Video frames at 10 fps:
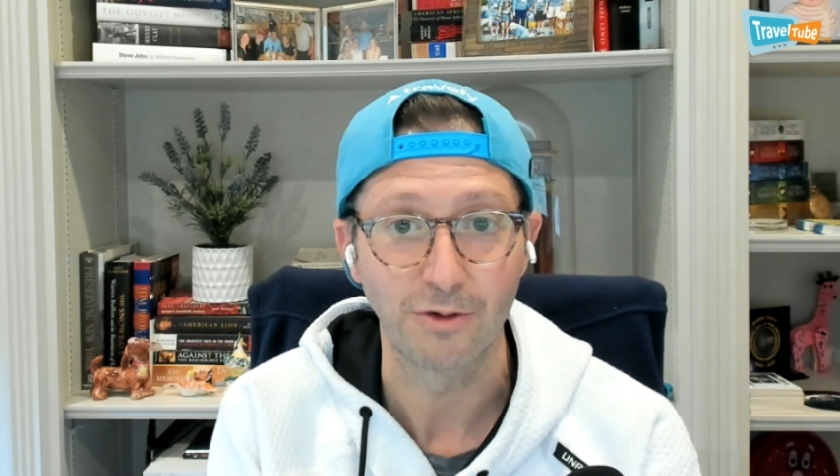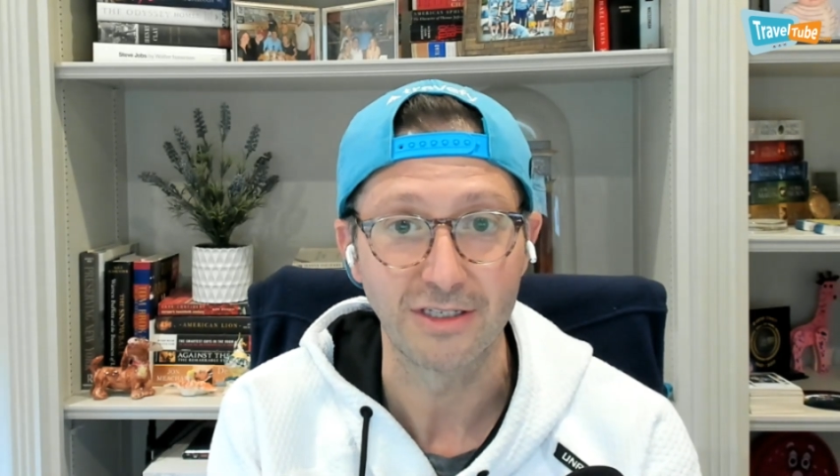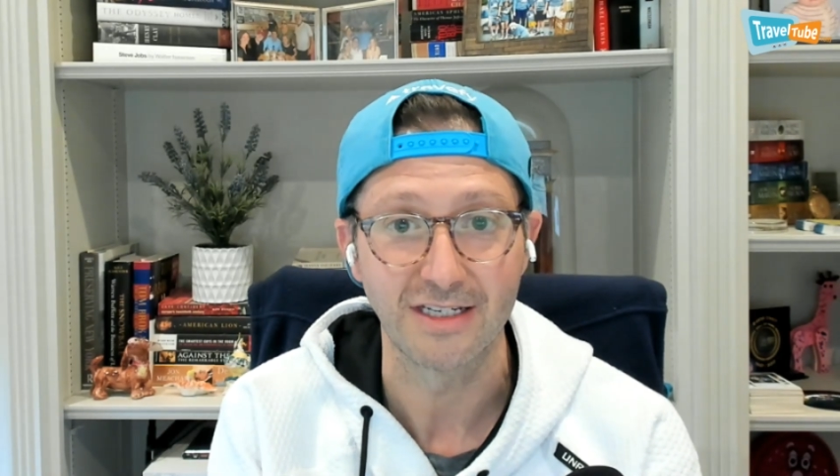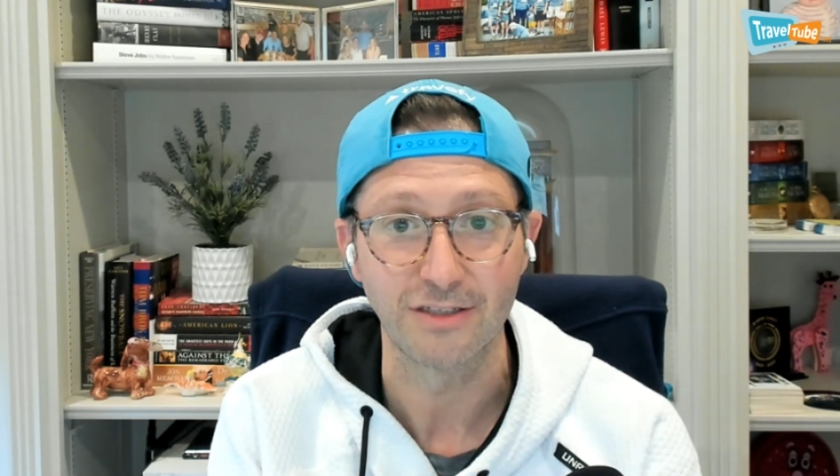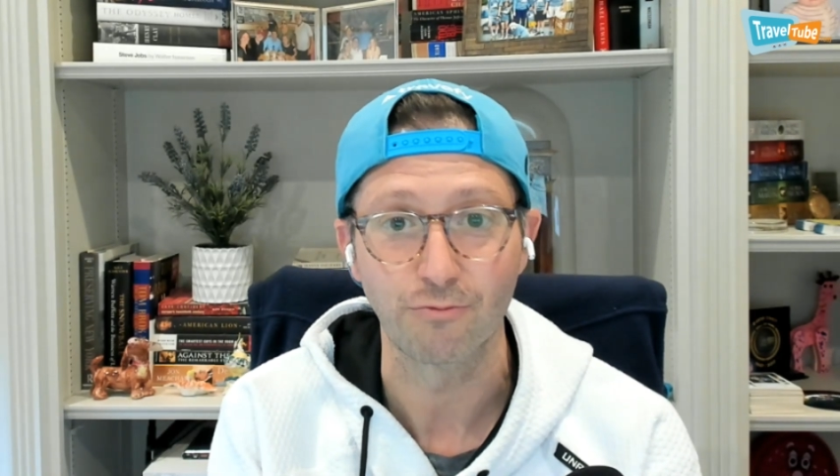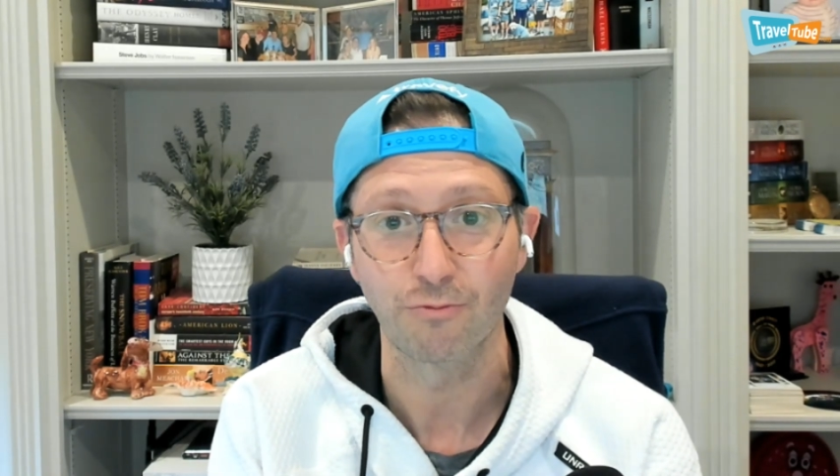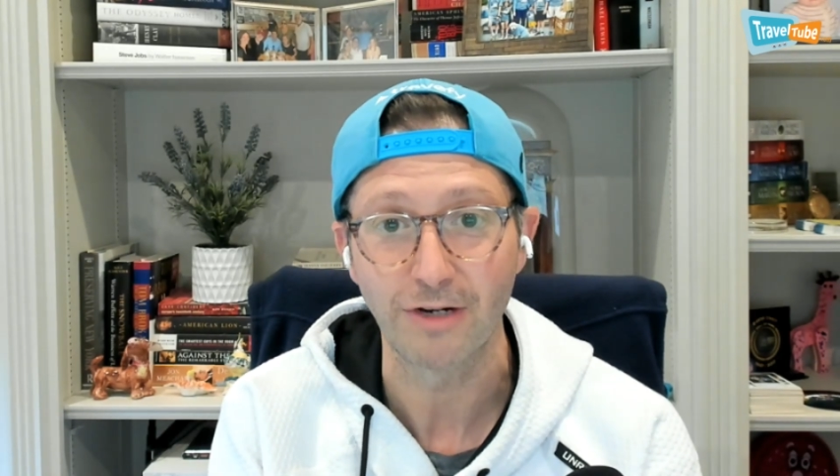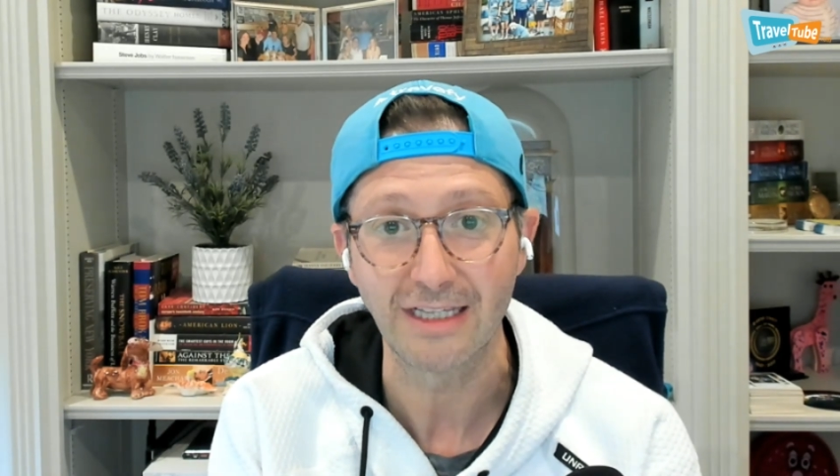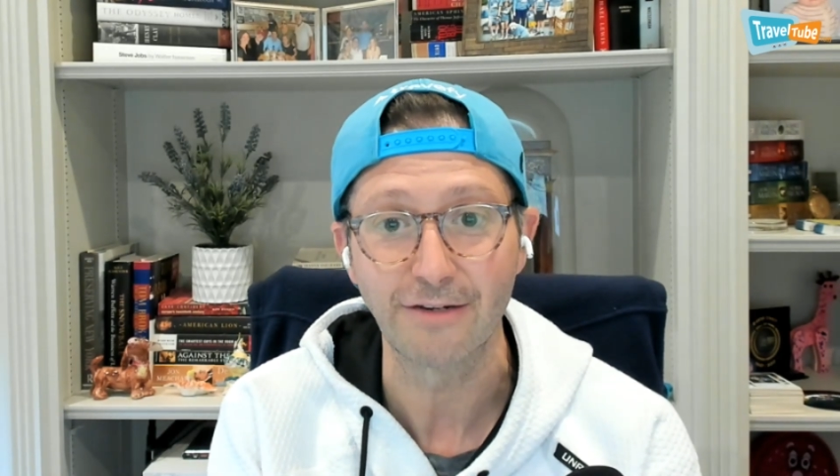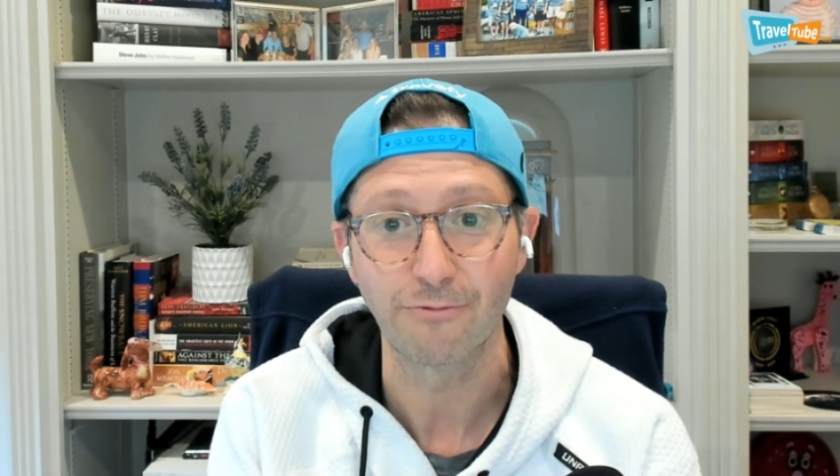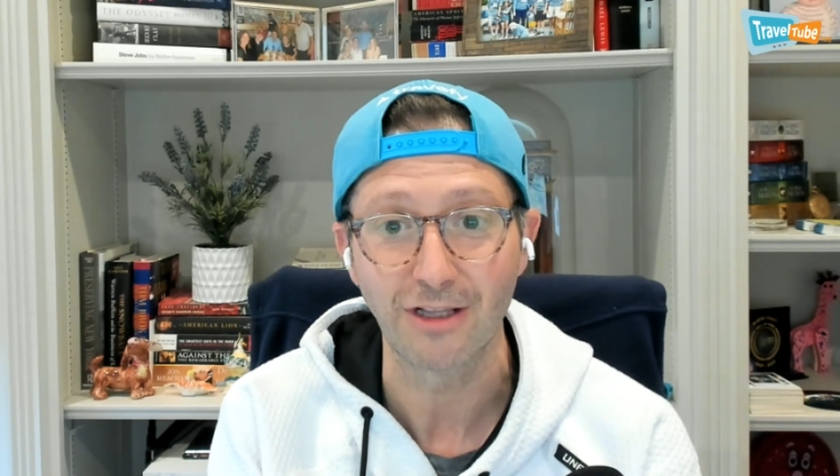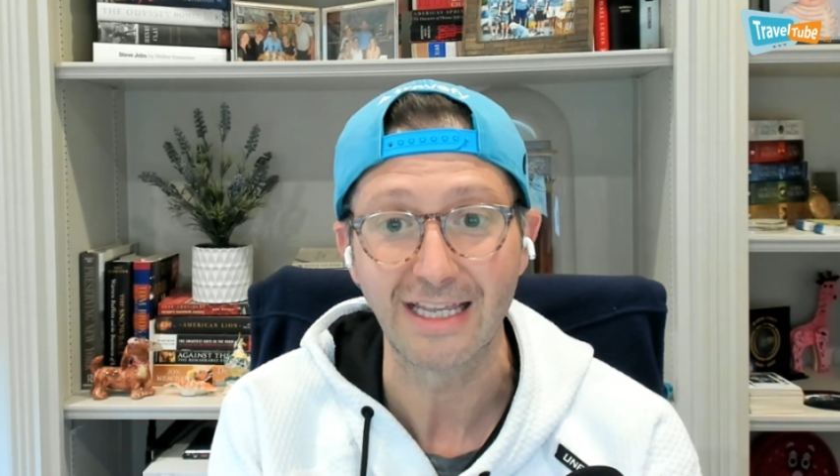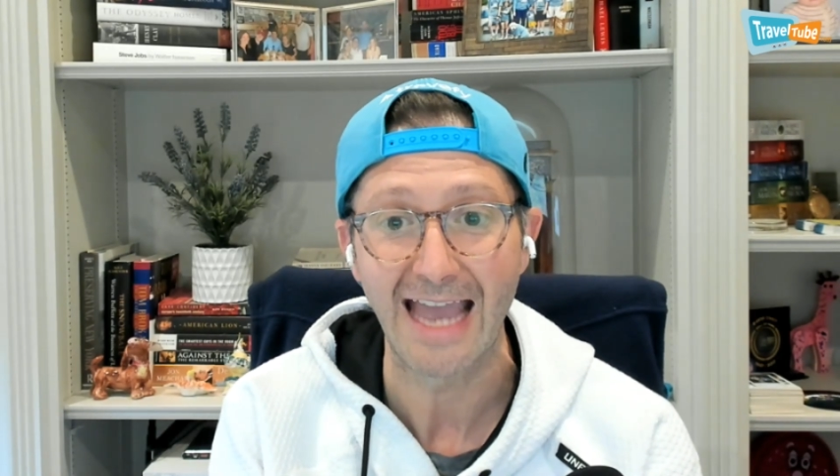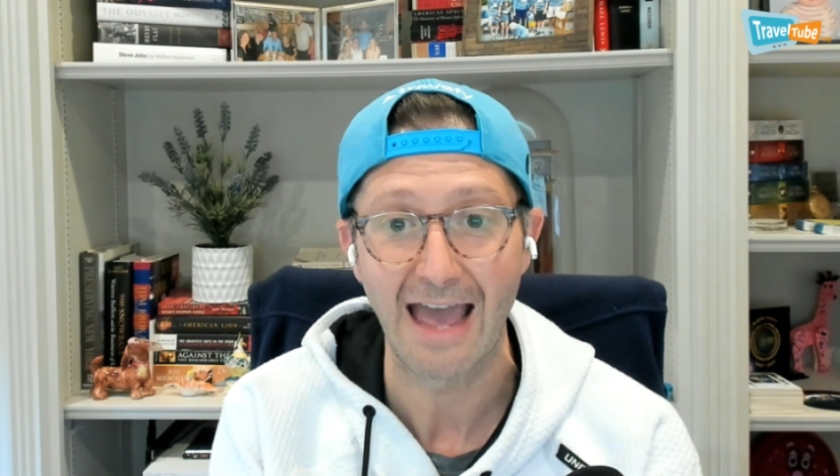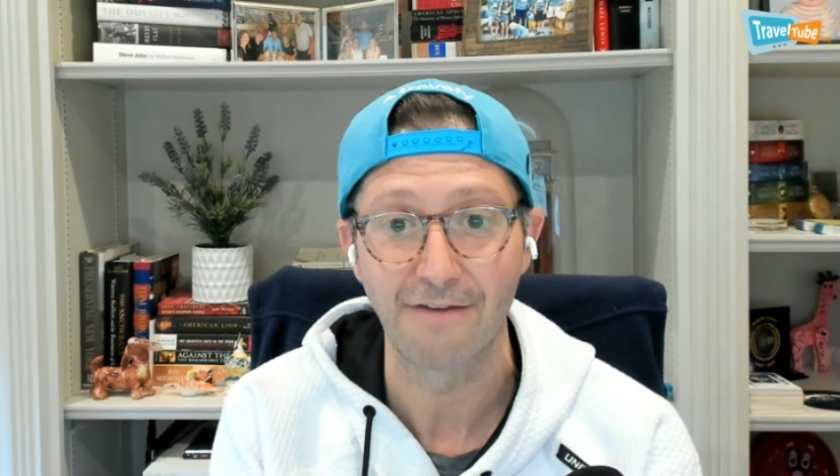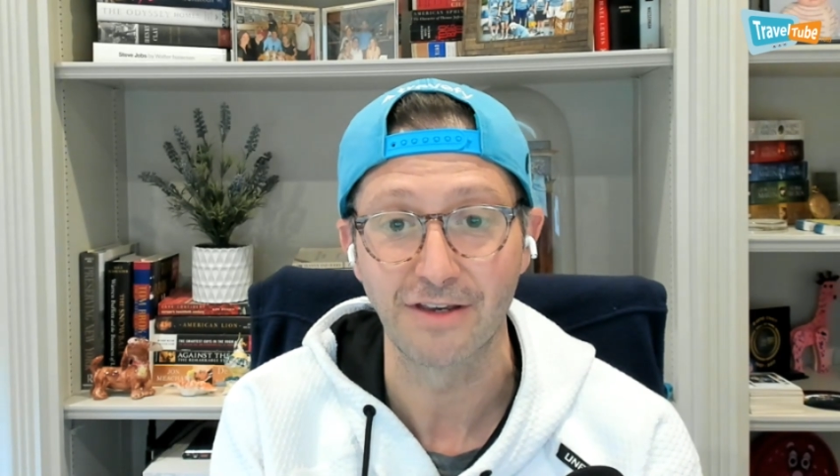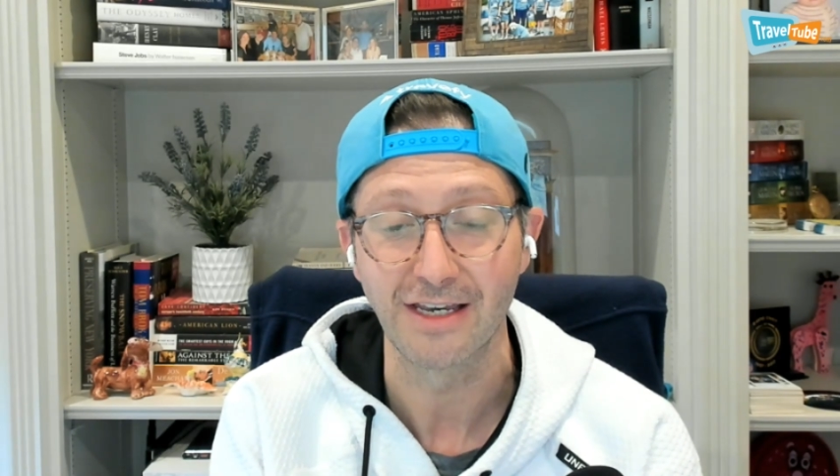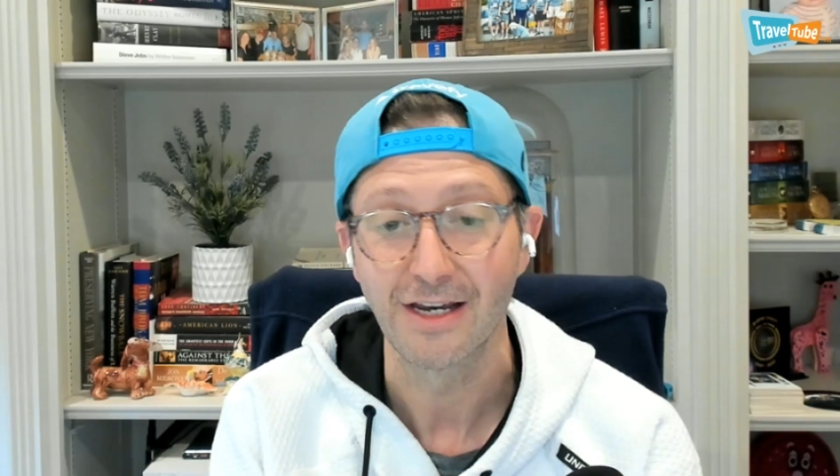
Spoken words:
was this really, really heavy